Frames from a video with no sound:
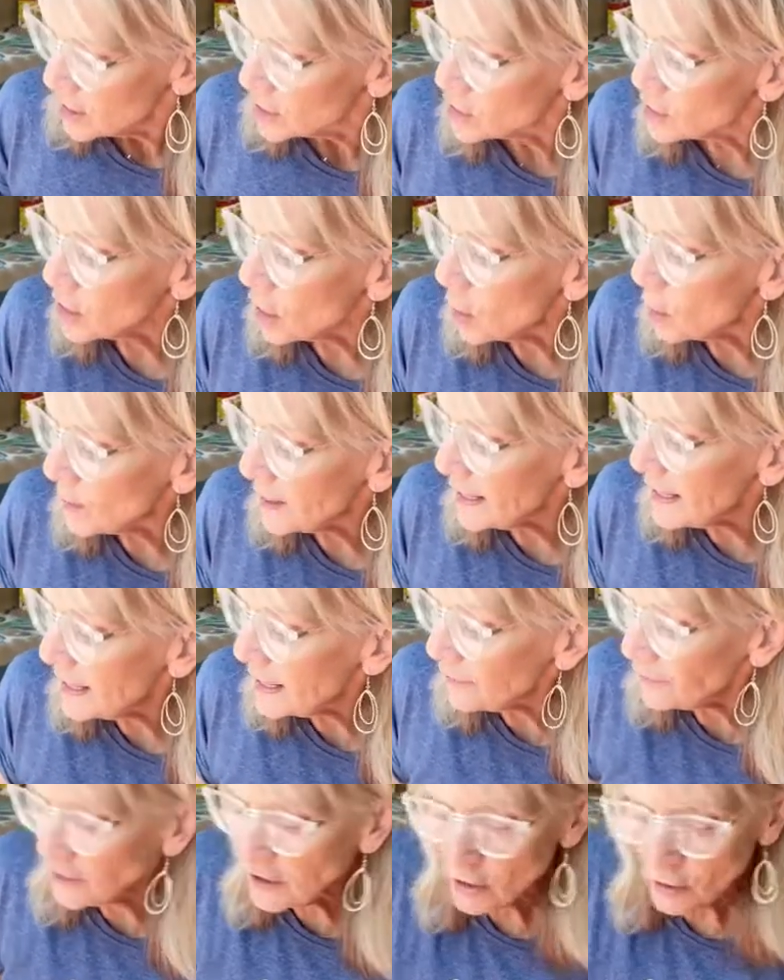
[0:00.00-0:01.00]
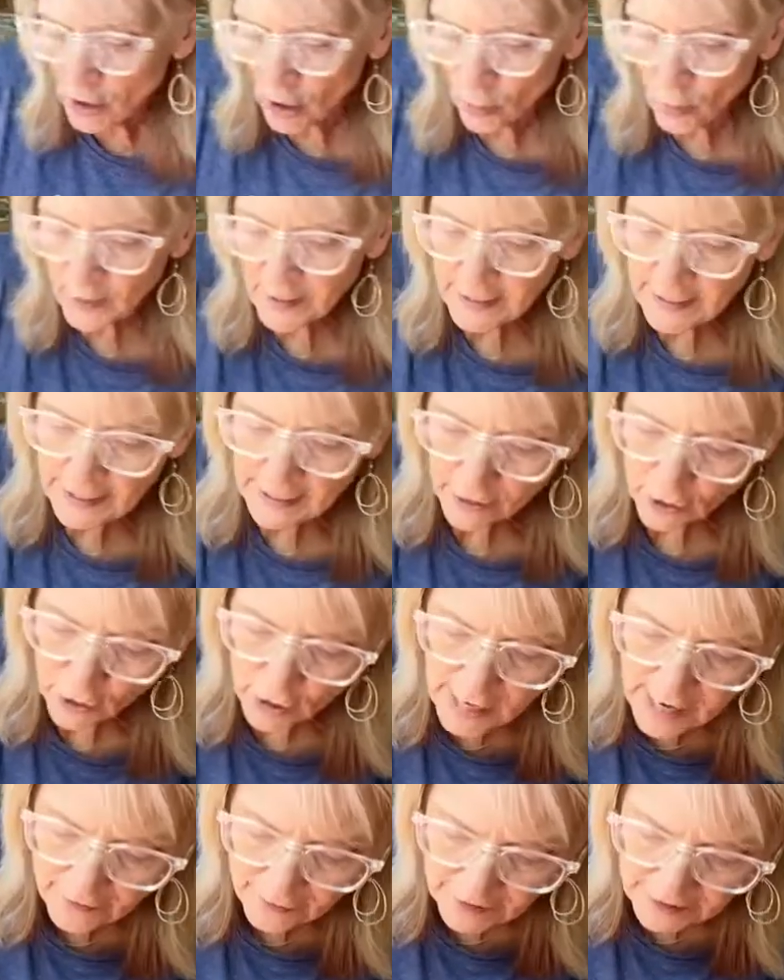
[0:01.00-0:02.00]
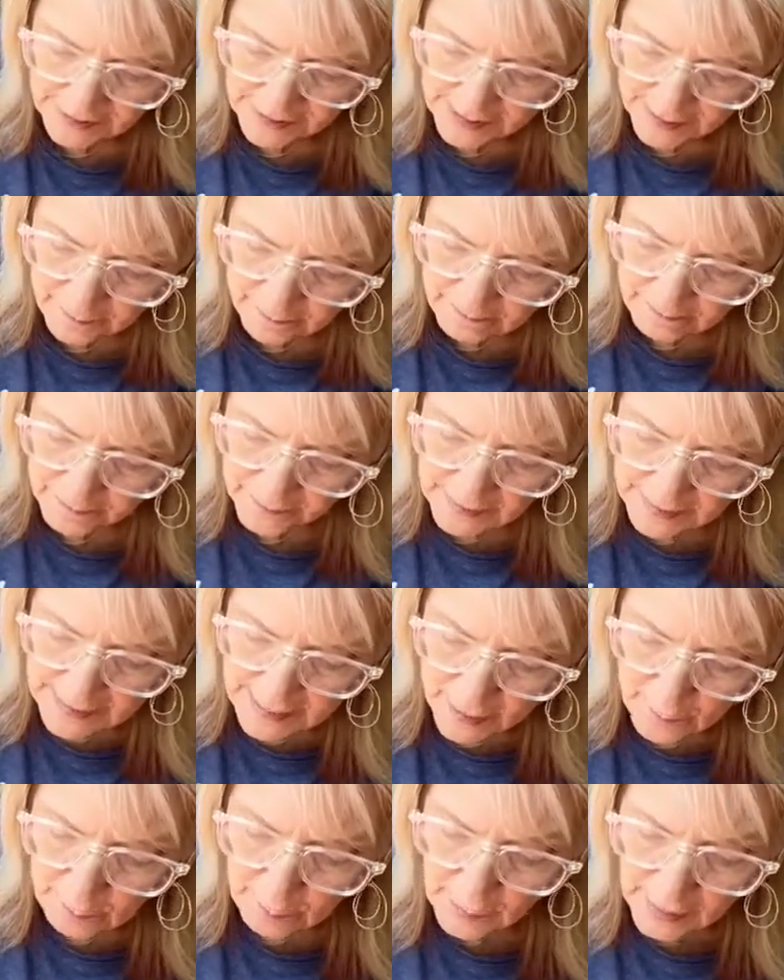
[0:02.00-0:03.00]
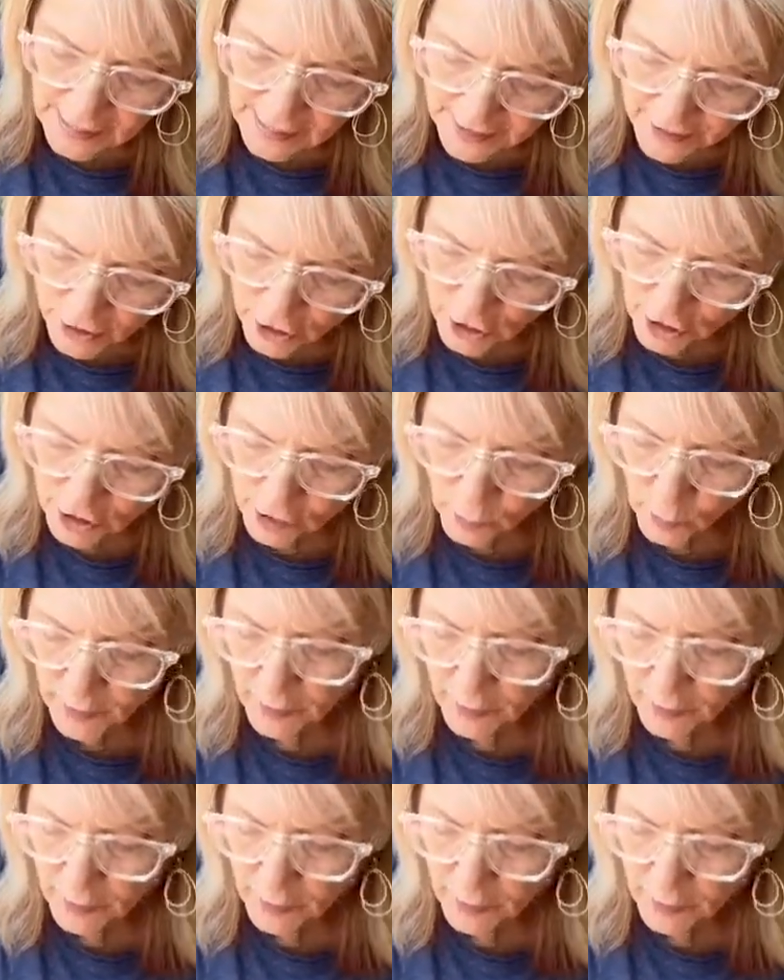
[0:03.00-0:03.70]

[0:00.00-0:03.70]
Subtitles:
So if you don't want to get a craft kit, but you just